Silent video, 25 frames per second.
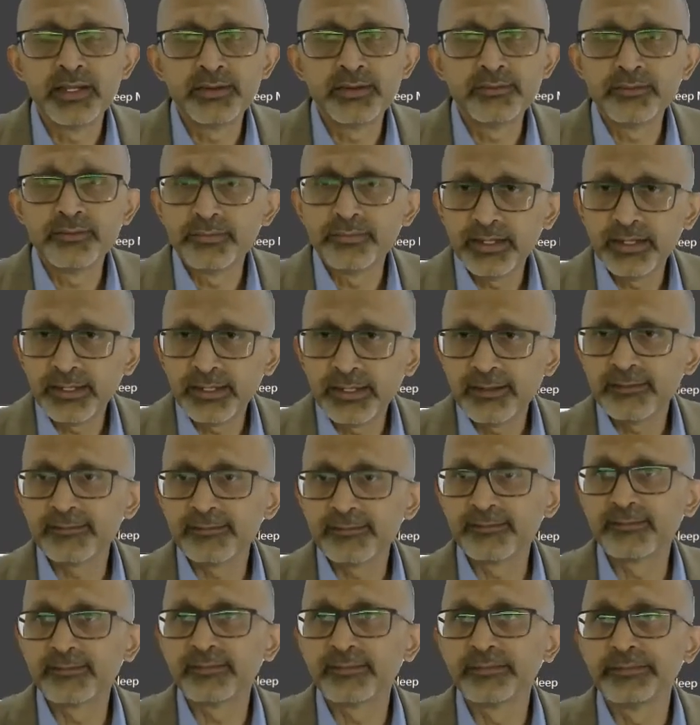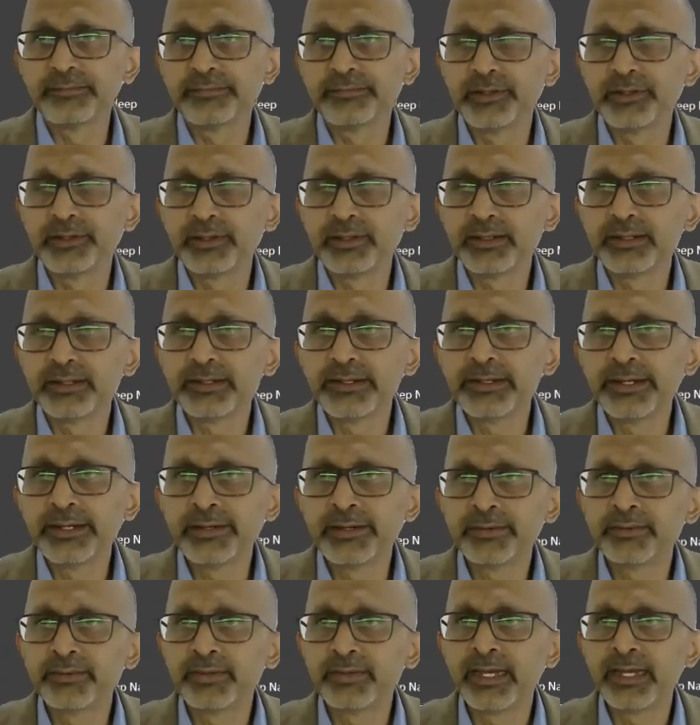various, you know,
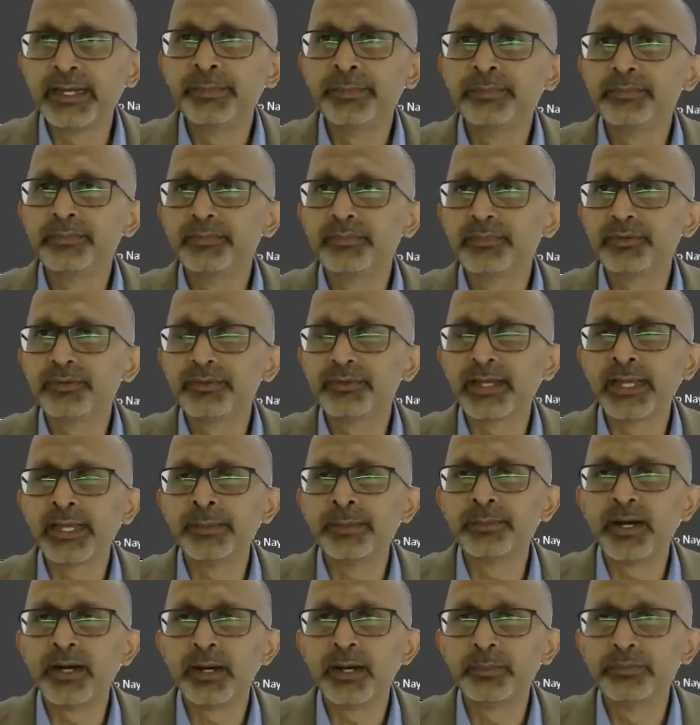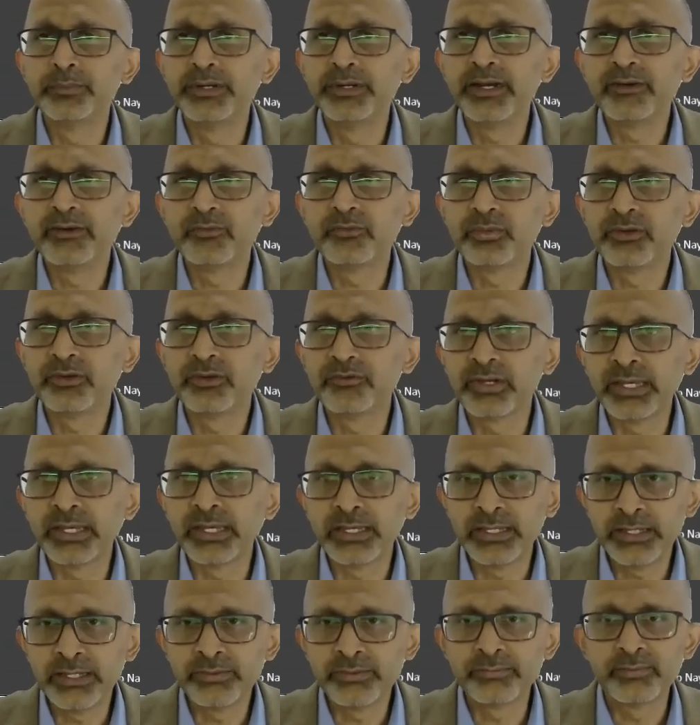time to time updates which I
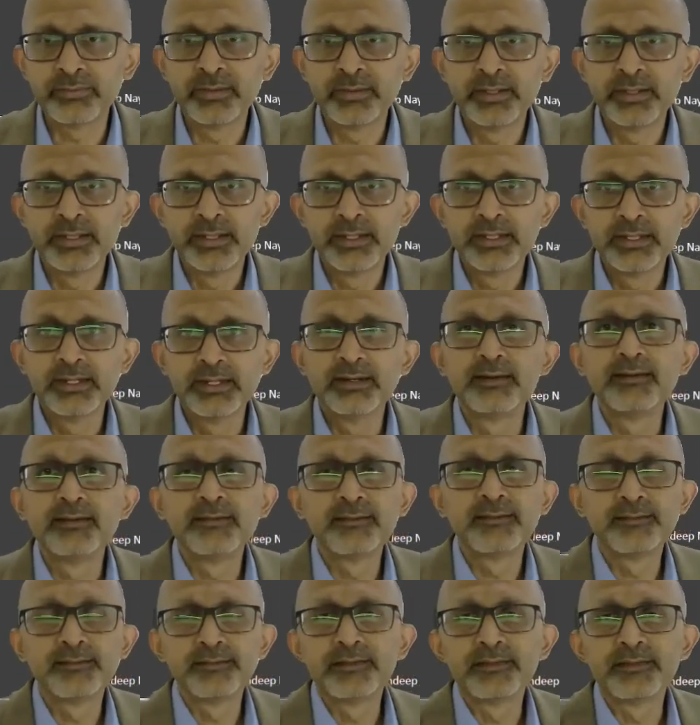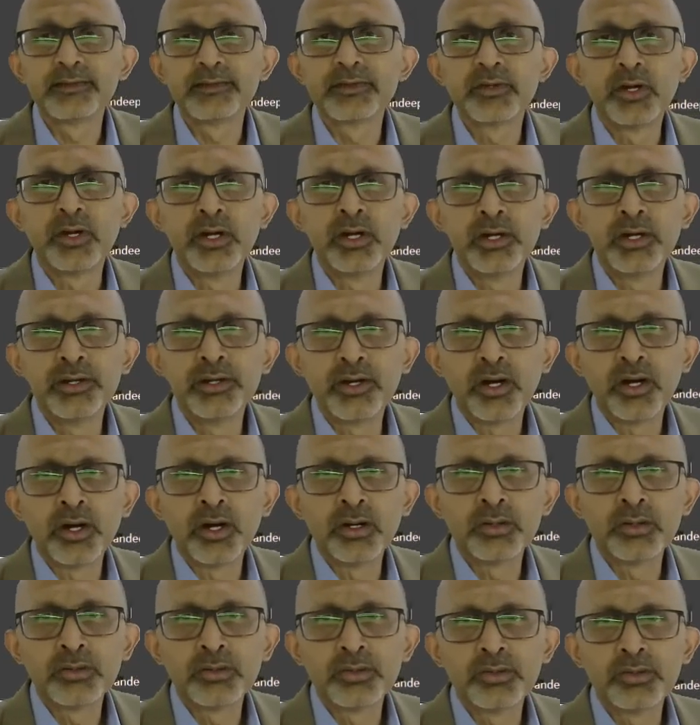give. It is called
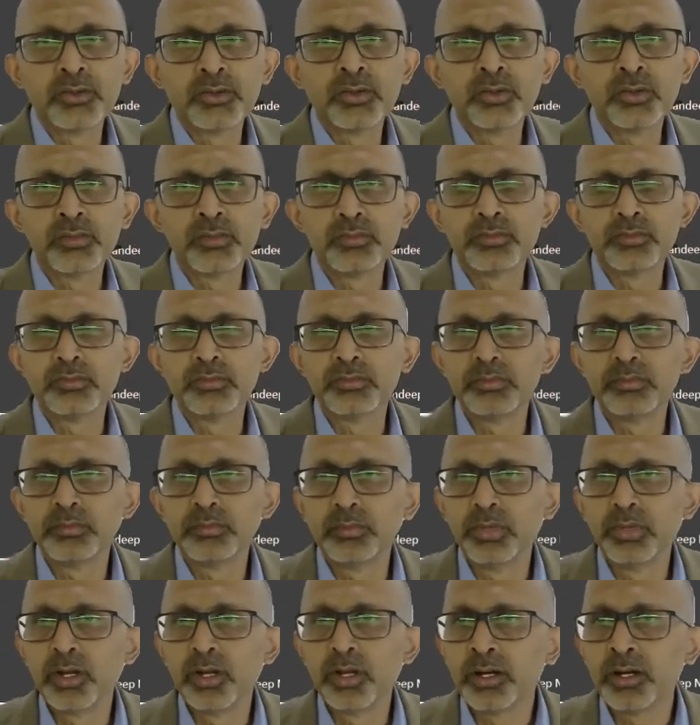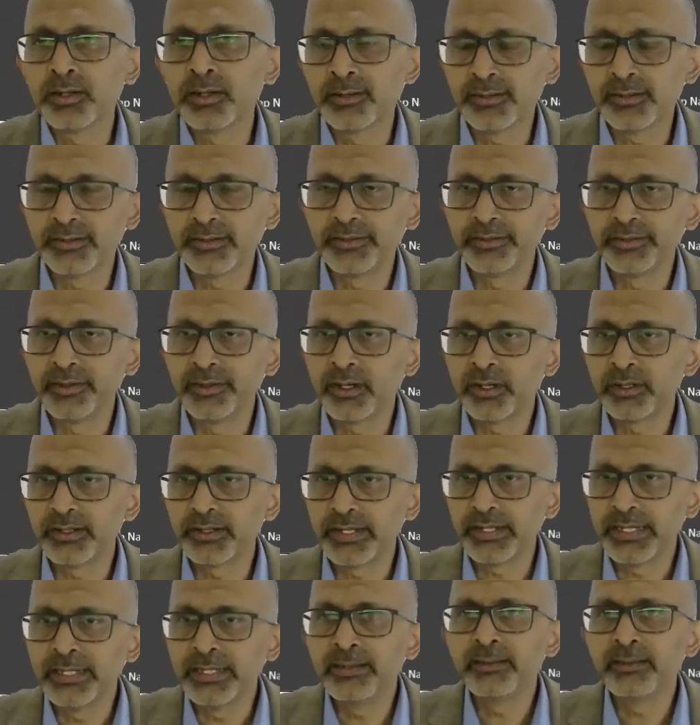
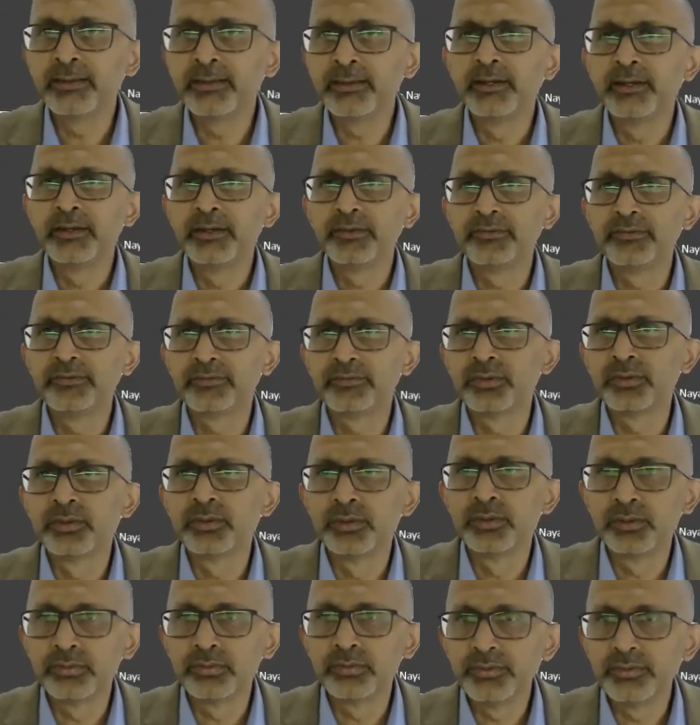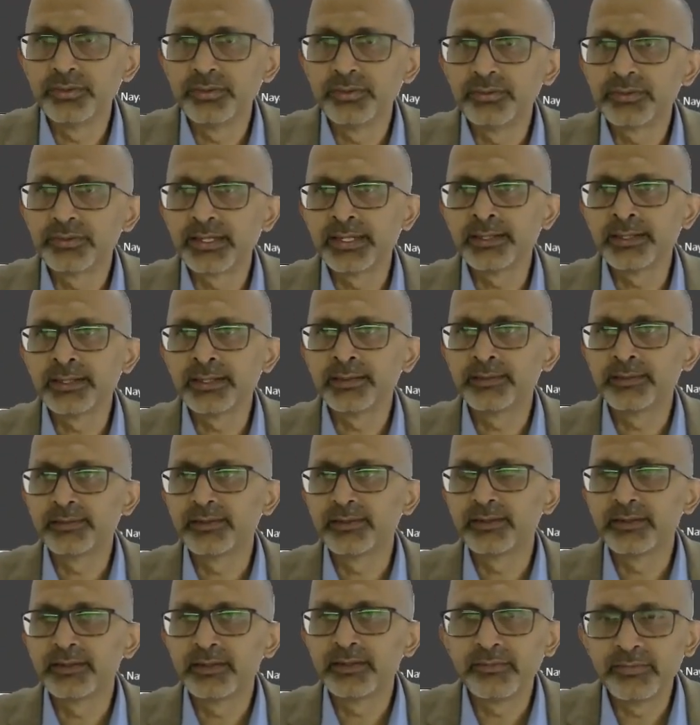oncoblog.in. So you can
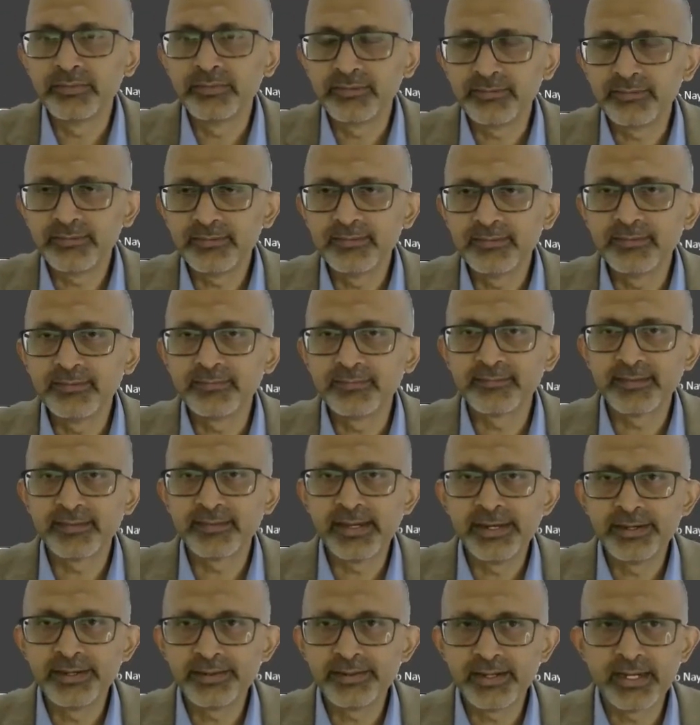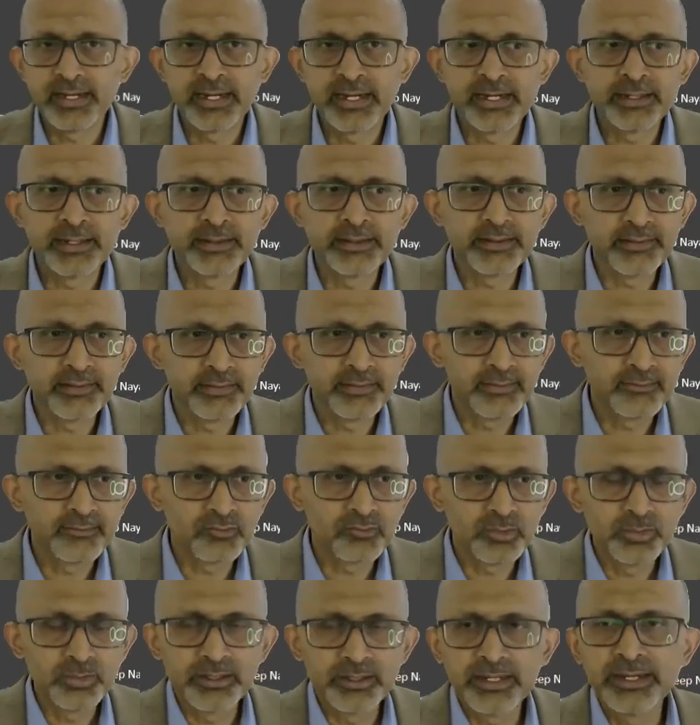visit this site and this will be
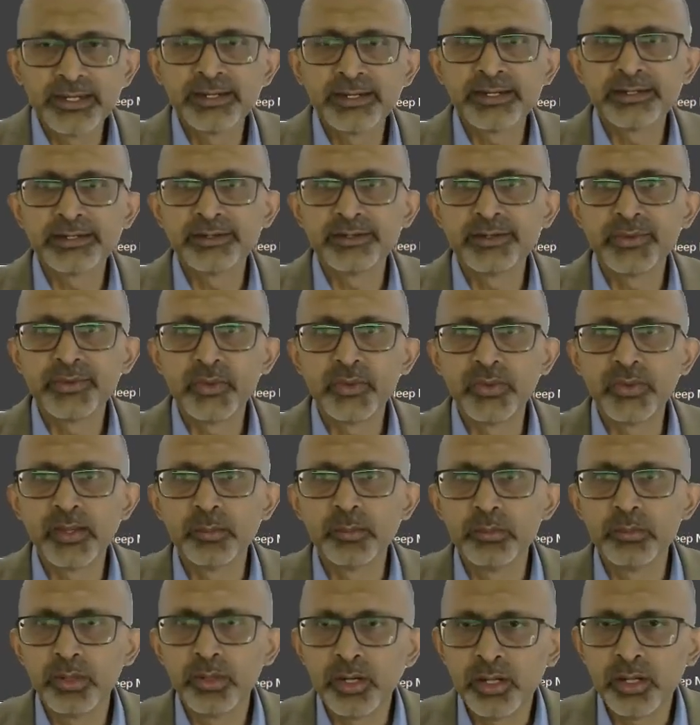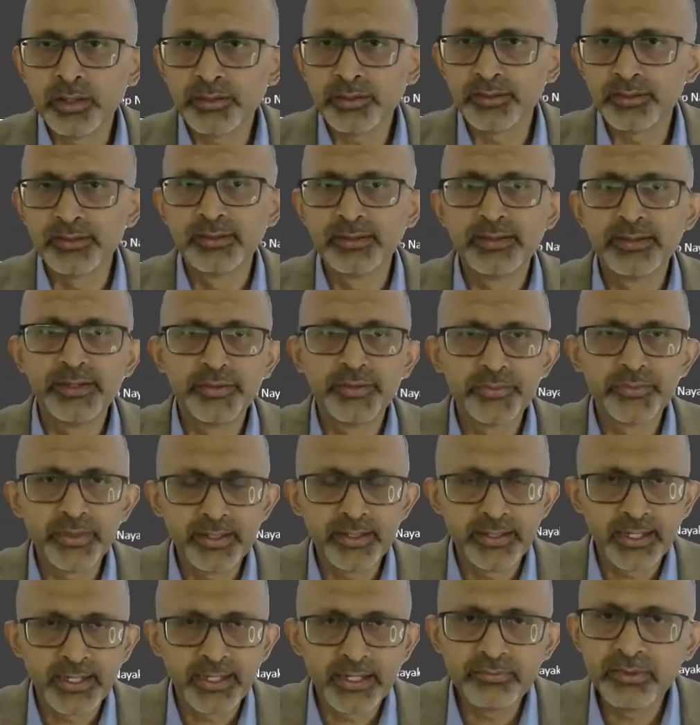directed to the blog. You can
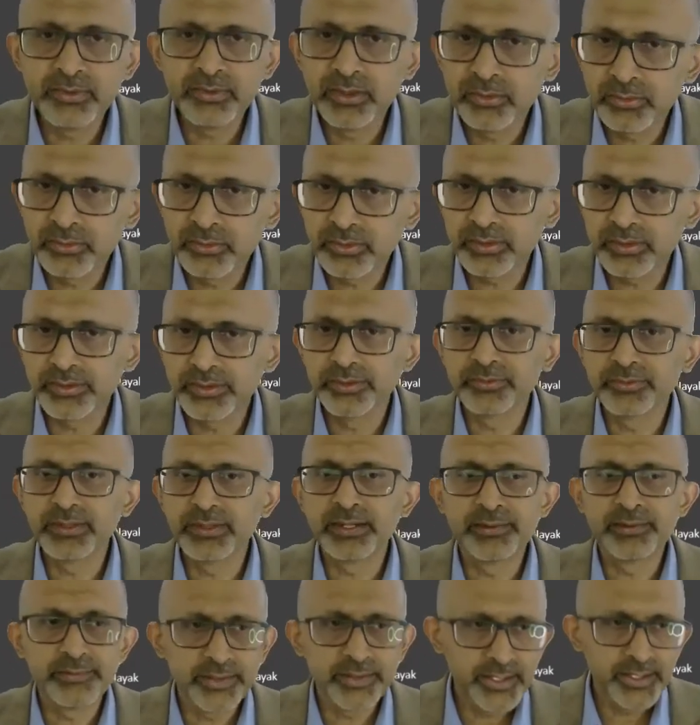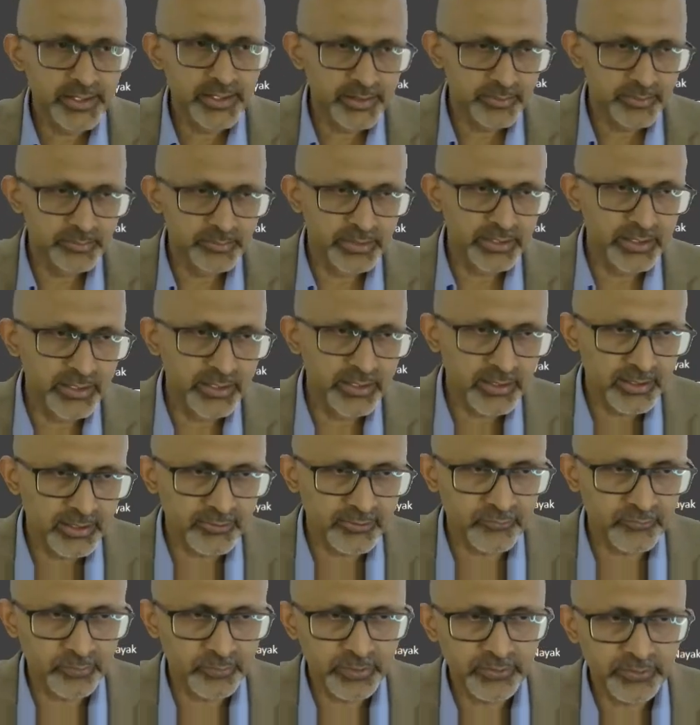have a look, you can read many
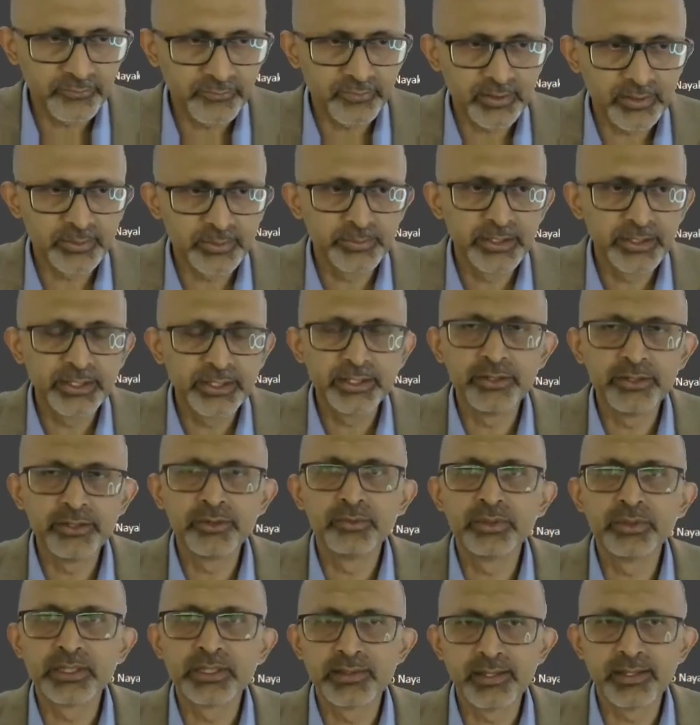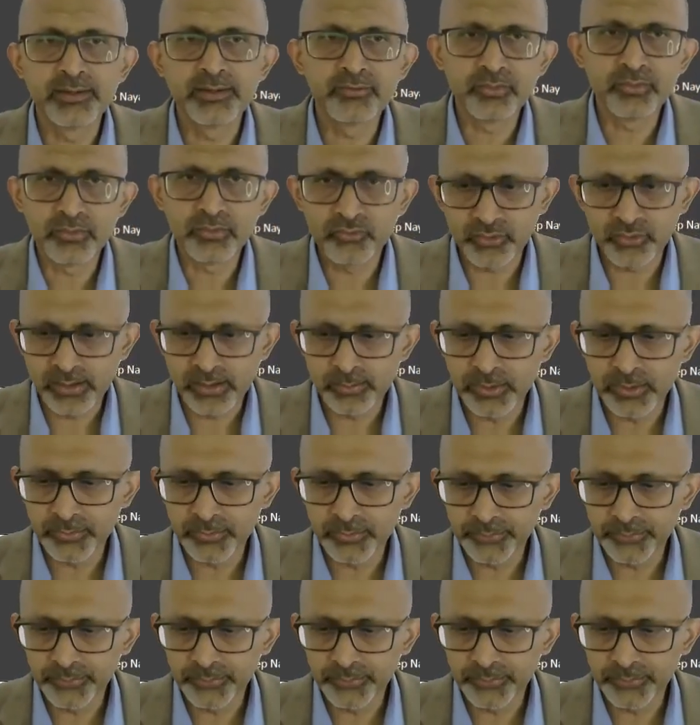aspects and many newer things which come up.